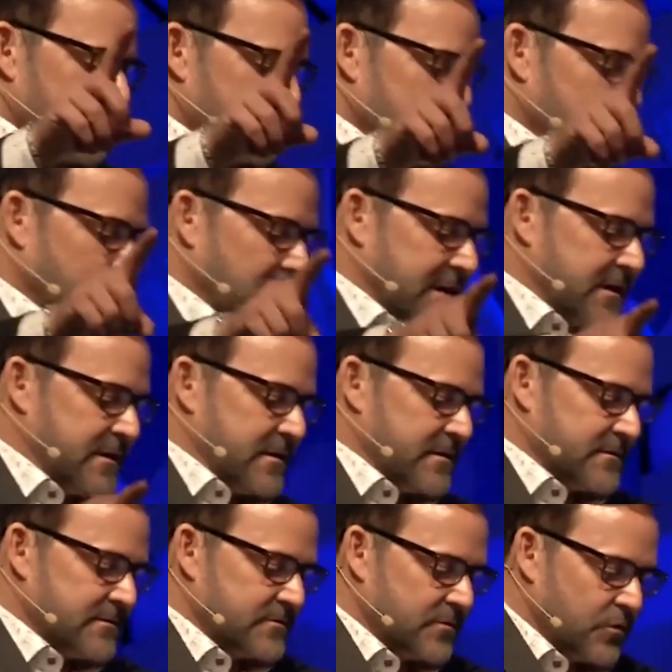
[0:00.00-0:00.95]
Look
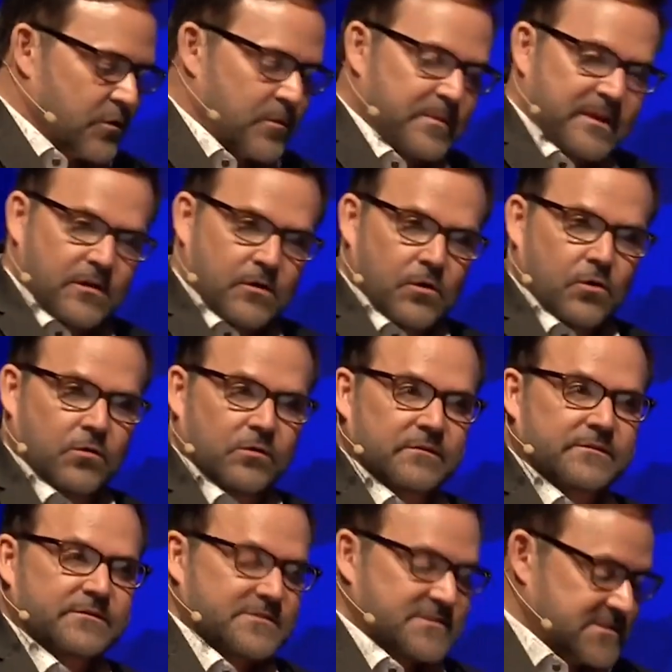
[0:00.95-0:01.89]
or
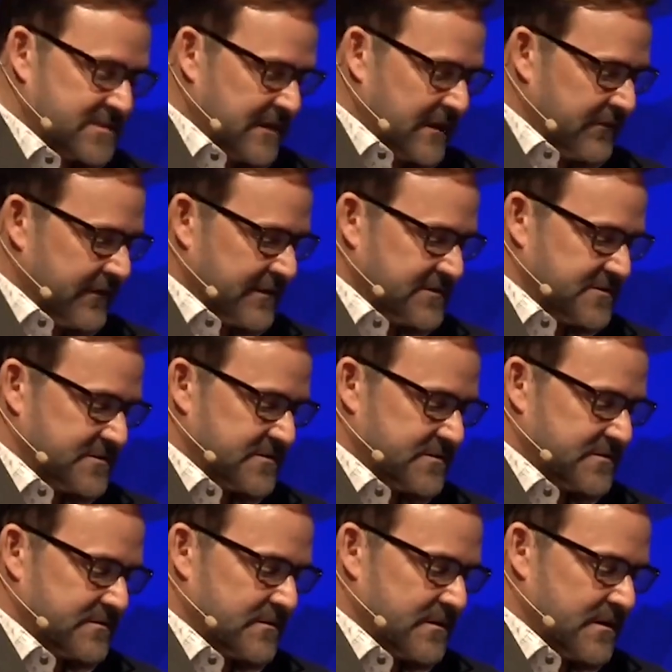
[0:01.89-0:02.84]
behold, see
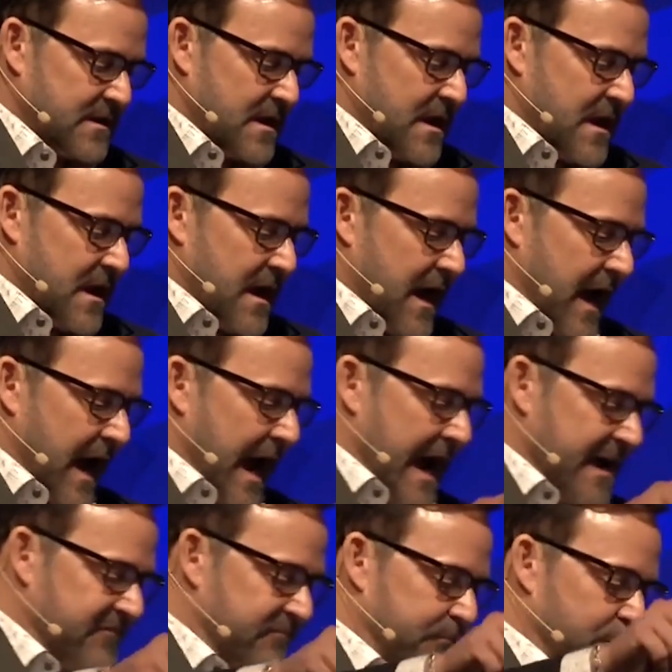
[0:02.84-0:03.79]
this.
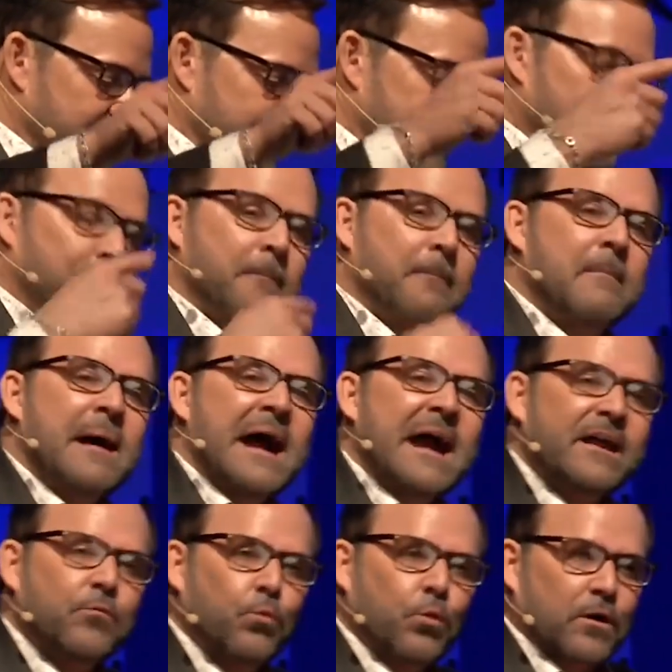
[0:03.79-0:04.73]
I put
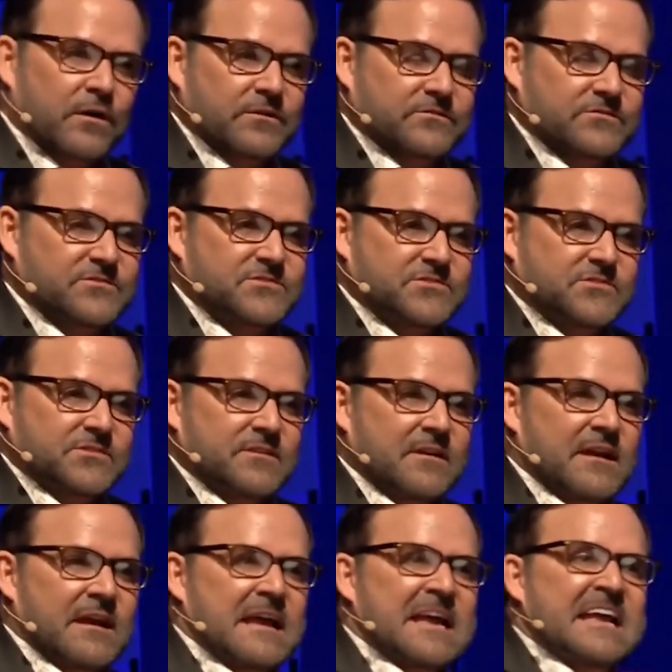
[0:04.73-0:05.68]
my words
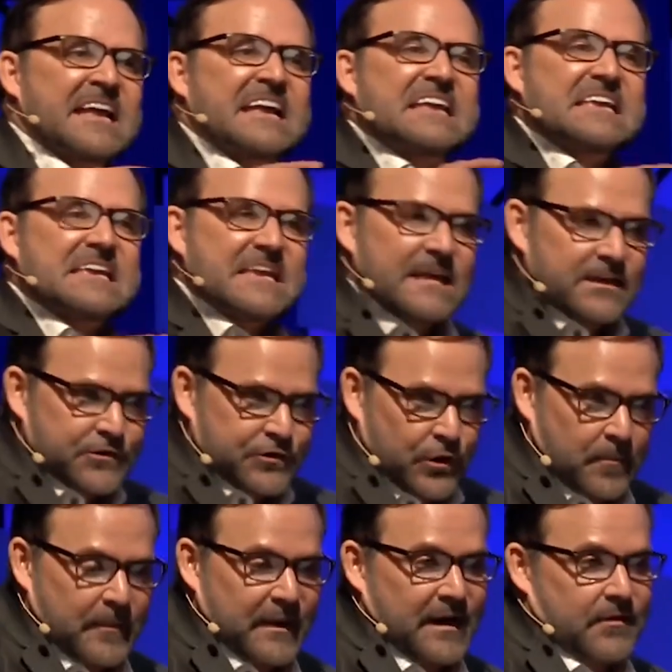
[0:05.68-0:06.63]
in
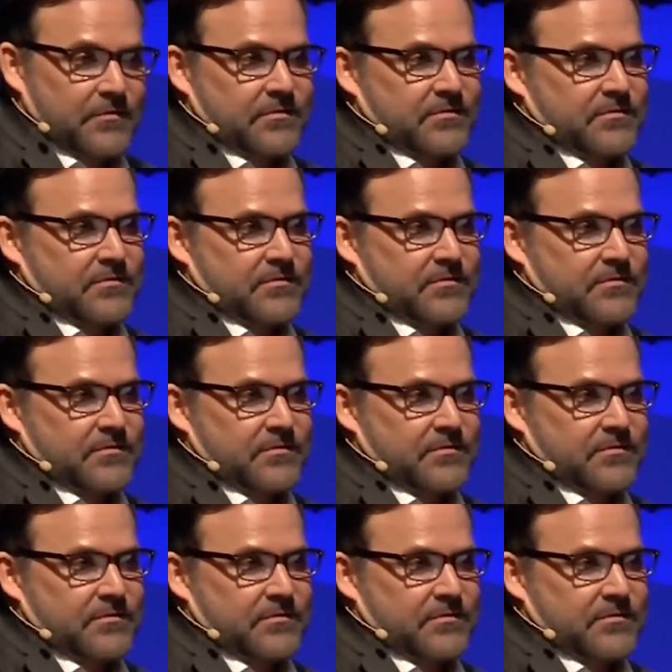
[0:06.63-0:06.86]
your mouth.